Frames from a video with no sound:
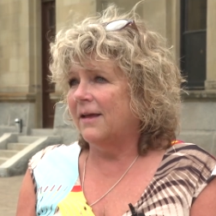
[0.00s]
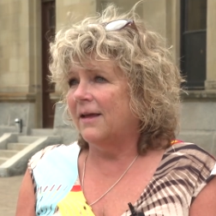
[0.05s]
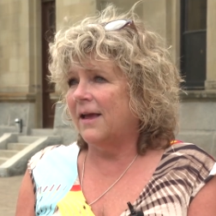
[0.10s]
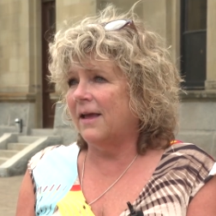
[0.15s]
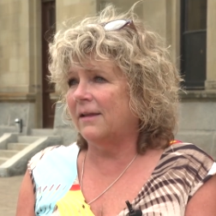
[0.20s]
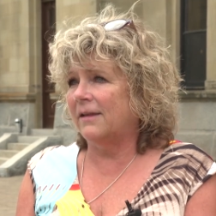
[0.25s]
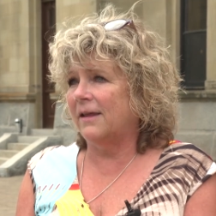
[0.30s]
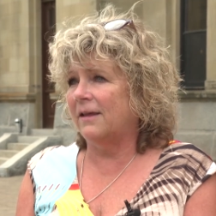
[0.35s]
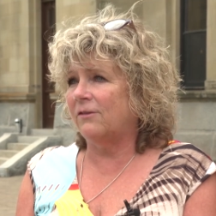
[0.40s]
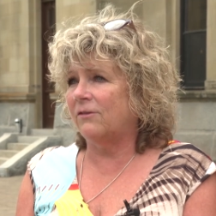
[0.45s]

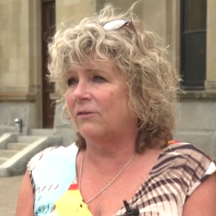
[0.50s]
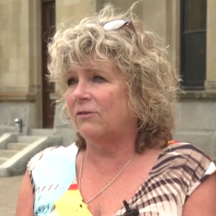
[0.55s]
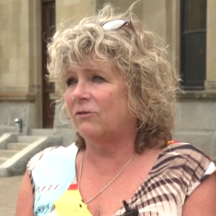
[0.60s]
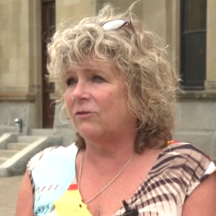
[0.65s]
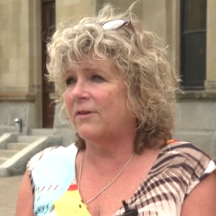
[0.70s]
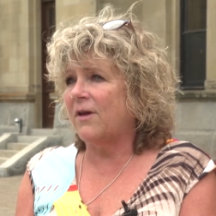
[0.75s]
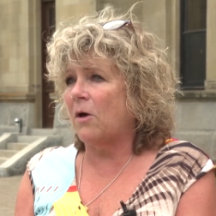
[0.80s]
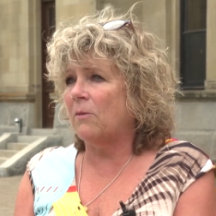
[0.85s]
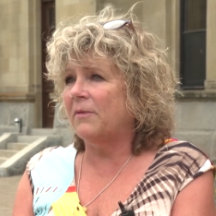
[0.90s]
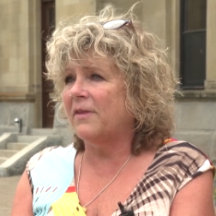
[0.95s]
And let's
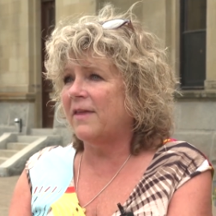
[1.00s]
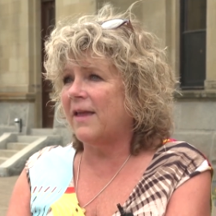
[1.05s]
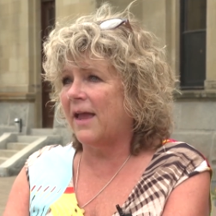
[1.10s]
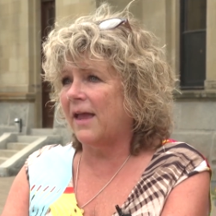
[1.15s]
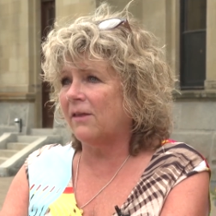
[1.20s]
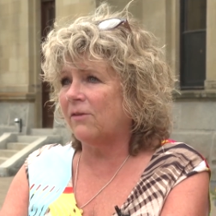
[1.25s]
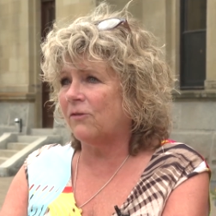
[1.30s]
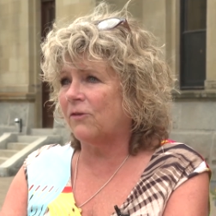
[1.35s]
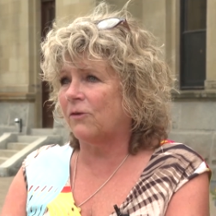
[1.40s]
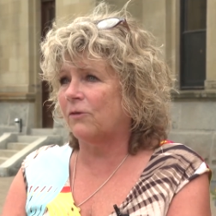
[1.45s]
tell me the
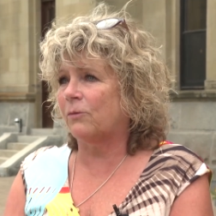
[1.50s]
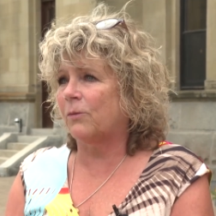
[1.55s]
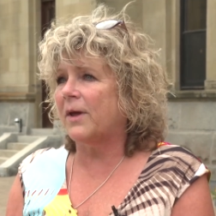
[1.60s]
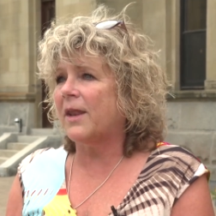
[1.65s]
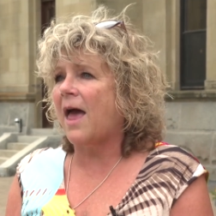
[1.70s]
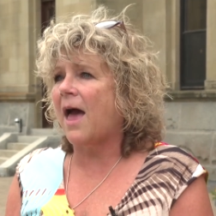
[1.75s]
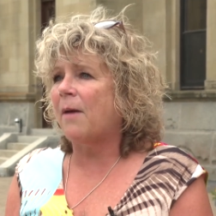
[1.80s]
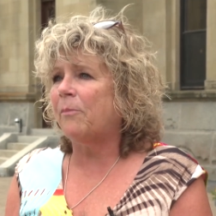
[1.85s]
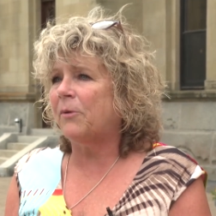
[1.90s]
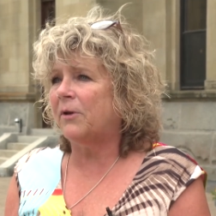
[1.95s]
answers. What
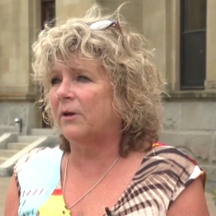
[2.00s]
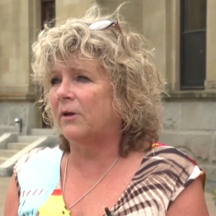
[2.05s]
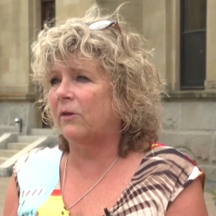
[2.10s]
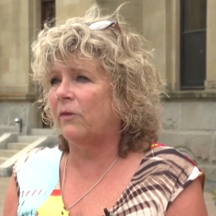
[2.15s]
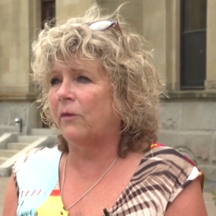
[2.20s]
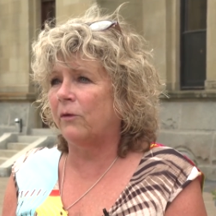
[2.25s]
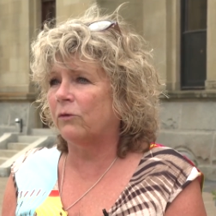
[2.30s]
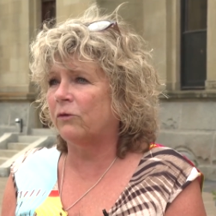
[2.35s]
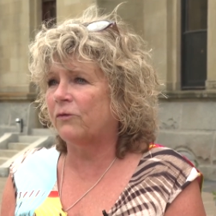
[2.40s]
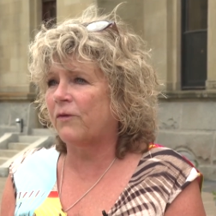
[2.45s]
happened
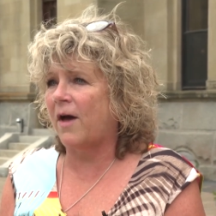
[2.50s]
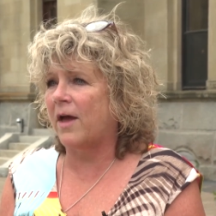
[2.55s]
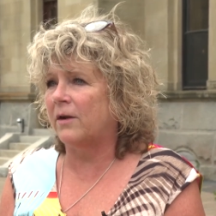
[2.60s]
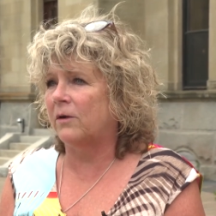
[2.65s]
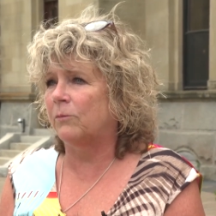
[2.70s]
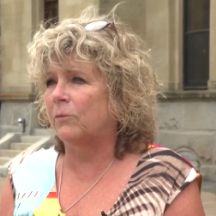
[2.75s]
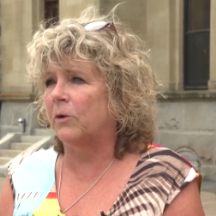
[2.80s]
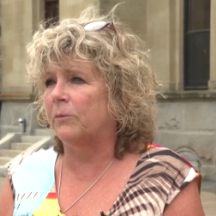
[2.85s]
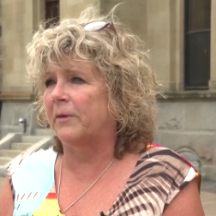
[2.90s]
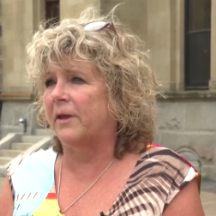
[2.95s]
in those
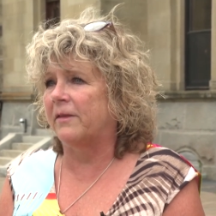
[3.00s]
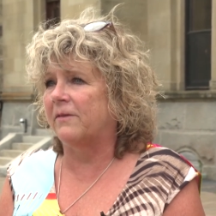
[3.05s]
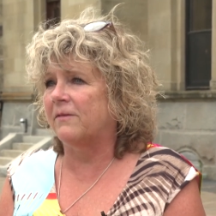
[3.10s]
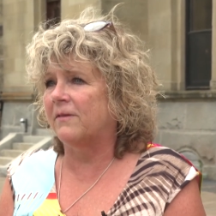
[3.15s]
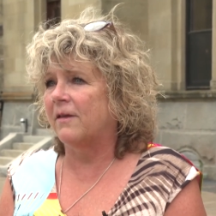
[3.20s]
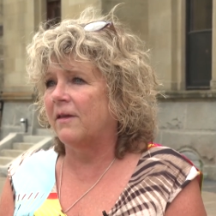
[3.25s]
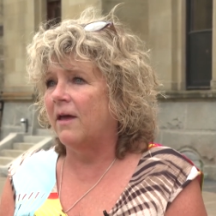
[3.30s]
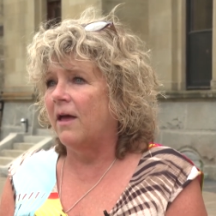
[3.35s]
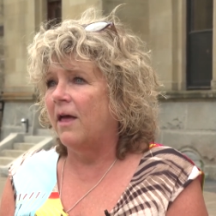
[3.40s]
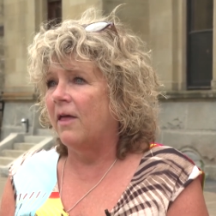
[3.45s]
final moments?
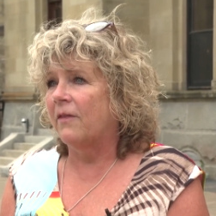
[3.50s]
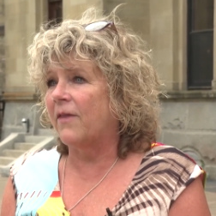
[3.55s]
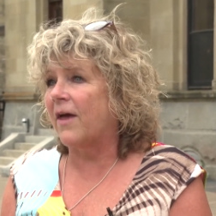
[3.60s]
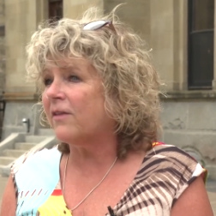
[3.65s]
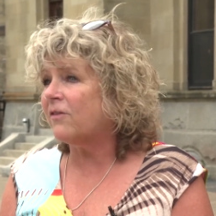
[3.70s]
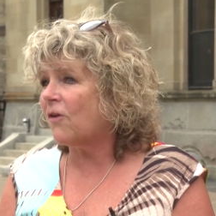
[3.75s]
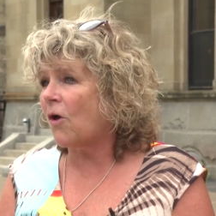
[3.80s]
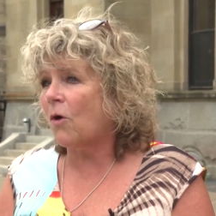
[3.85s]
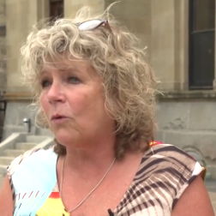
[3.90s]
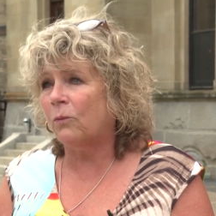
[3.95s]

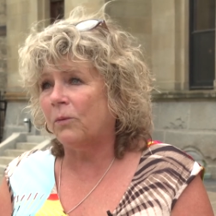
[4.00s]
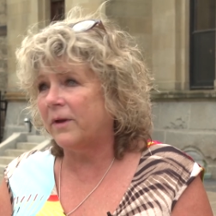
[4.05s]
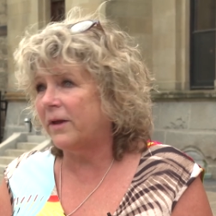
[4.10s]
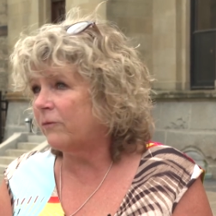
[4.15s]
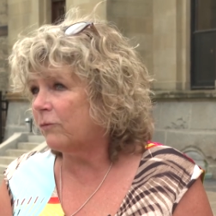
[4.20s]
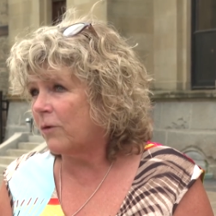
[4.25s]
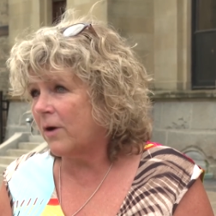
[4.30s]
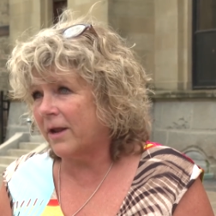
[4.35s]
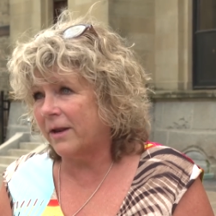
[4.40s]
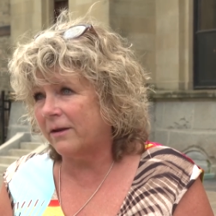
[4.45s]
That's all
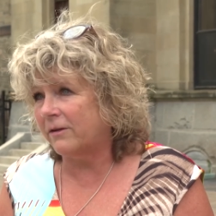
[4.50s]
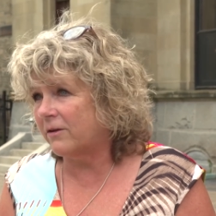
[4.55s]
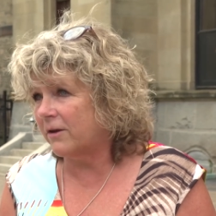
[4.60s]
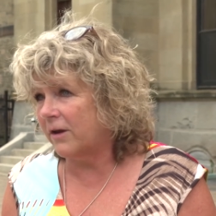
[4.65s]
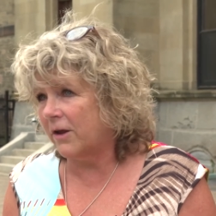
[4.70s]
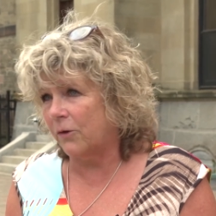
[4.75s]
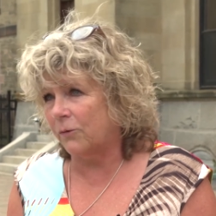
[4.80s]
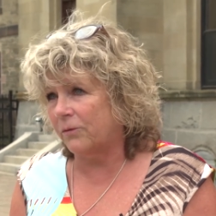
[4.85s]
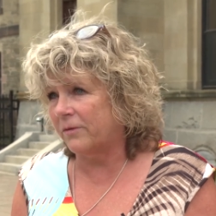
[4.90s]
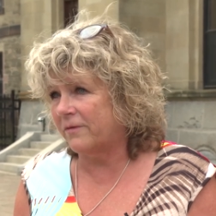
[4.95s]
we've wanted to
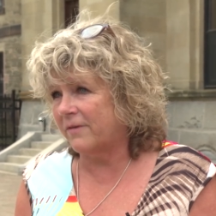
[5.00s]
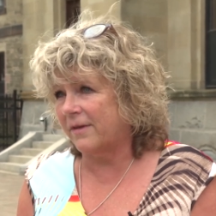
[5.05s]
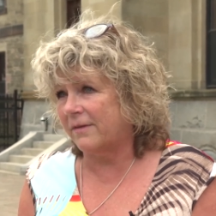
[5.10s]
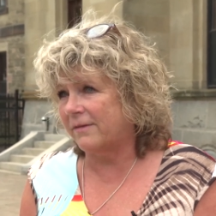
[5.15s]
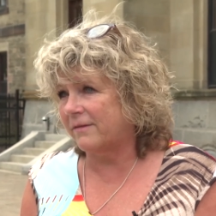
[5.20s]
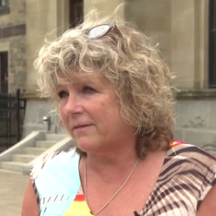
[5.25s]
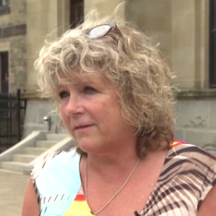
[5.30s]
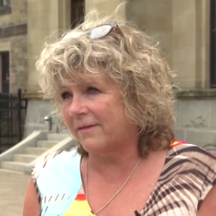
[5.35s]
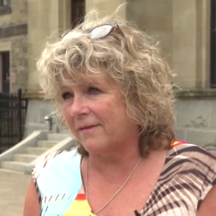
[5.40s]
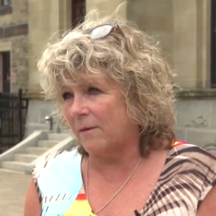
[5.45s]
know
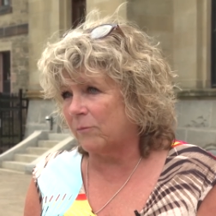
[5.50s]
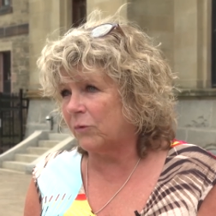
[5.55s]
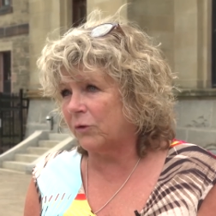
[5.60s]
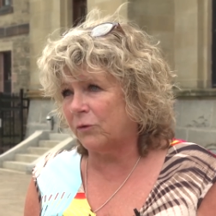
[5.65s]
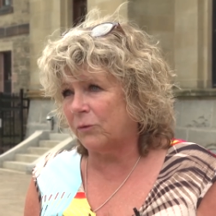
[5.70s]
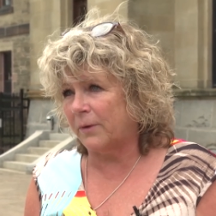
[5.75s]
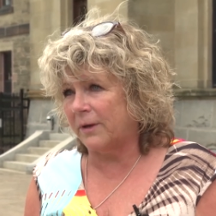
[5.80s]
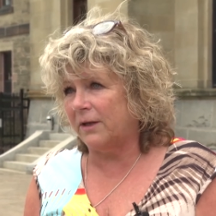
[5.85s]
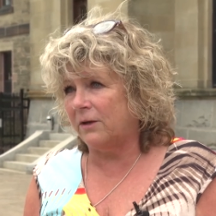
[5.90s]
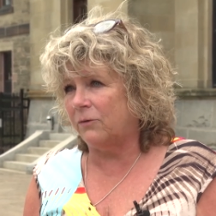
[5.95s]
since December
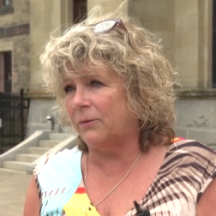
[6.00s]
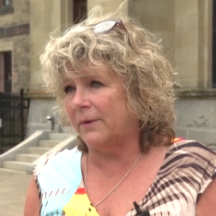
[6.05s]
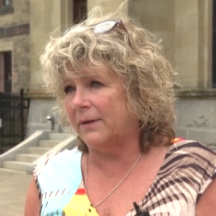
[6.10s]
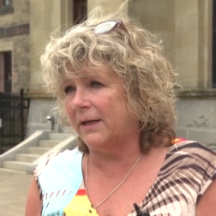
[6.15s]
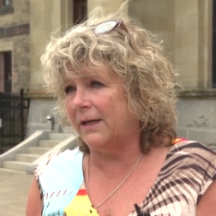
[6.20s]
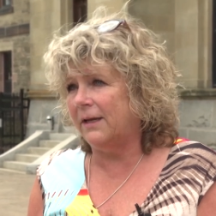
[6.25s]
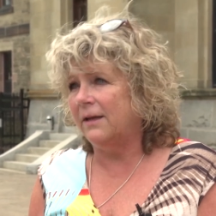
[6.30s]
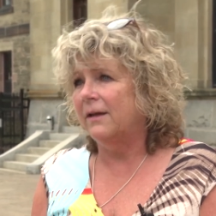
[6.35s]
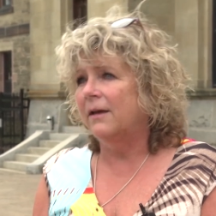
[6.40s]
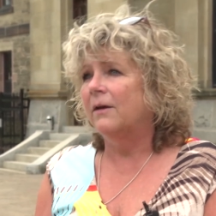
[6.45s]

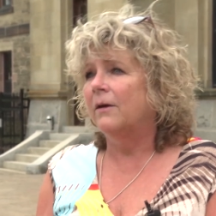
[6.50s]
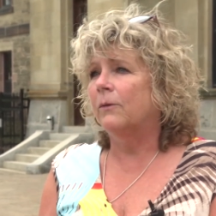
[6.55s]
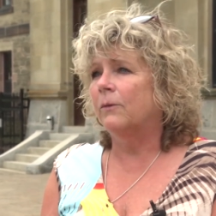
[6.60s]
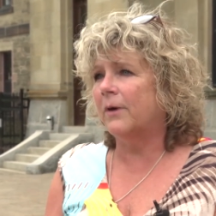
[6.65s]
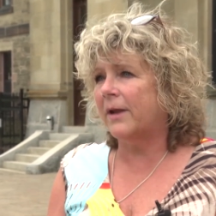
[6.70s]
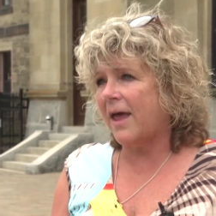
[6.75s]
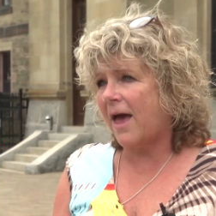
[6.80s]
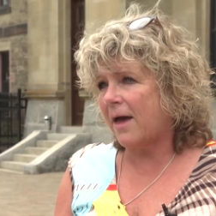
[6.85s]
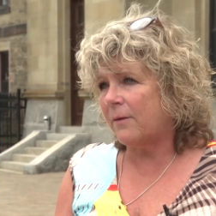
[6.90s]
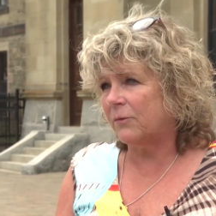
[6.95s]
2020.
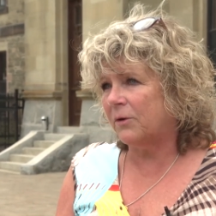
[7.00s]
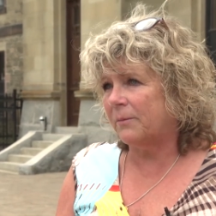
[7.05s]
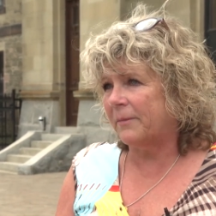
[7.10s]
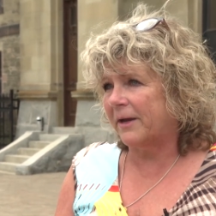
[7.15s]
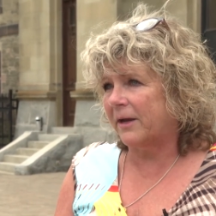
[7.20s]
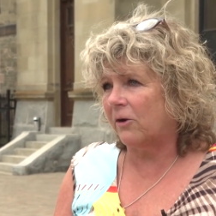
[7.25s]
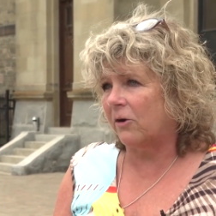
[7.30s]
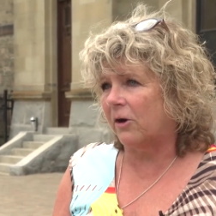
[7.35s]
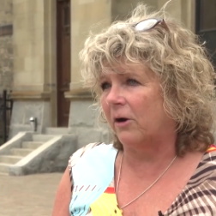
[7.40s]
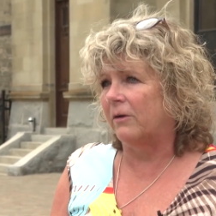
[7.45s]
What happened to
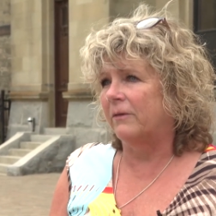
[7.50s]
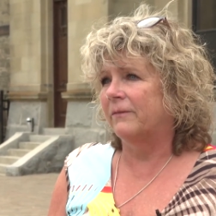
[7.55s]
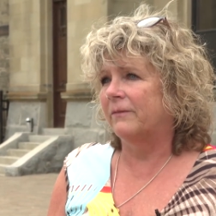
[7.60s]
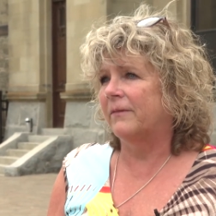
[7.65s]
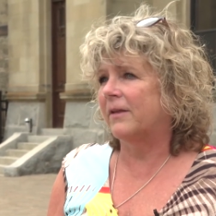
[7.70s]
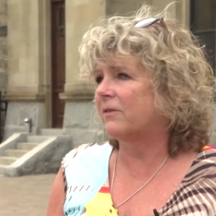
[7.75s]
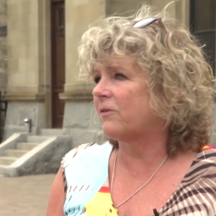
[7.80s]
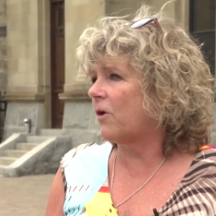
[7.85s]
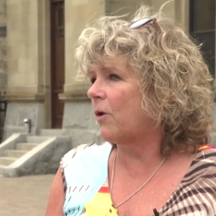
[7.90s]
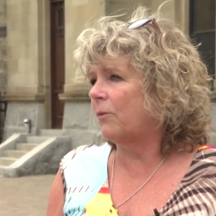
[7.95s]
my girl?
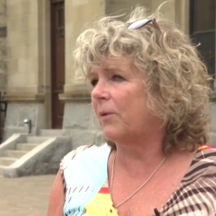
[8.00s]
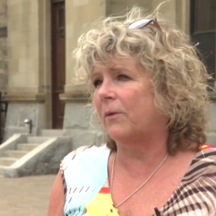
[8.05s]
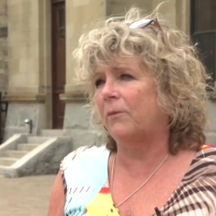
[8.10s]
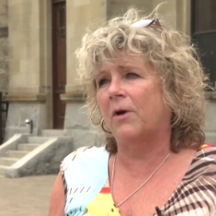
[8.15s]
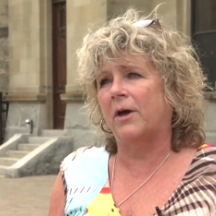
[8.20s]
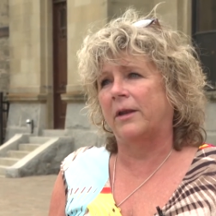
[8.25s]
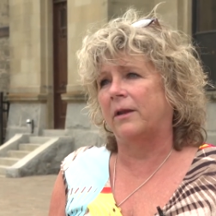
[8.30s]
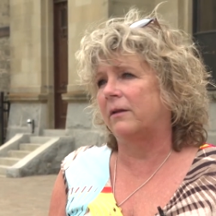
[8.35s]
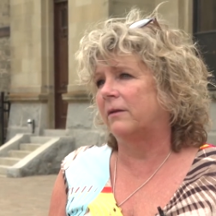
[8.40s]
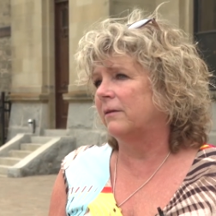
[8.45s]
That's all we
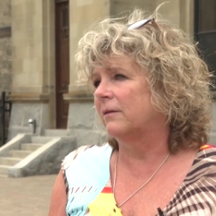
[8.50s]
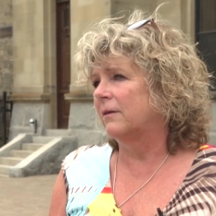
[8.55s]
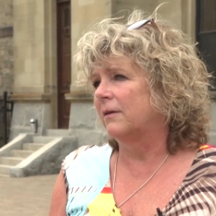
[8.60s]
wanted.